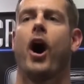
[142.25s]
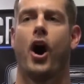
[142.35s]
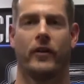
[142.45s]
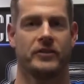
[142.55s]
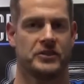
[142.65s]

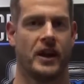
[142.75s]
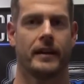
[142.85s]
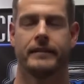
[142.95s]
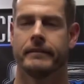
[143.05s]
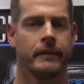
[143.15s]
all of a
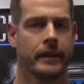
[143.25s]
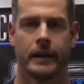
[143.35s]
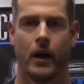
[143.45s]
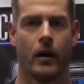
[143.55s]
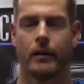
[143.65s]
sudden,
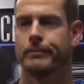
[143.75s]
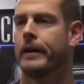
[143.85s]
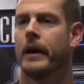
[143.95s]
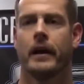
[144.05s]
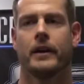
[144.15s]
I'm
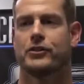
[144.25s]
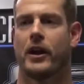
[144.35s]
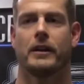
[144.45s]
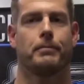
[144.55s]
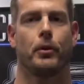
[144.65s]
trying to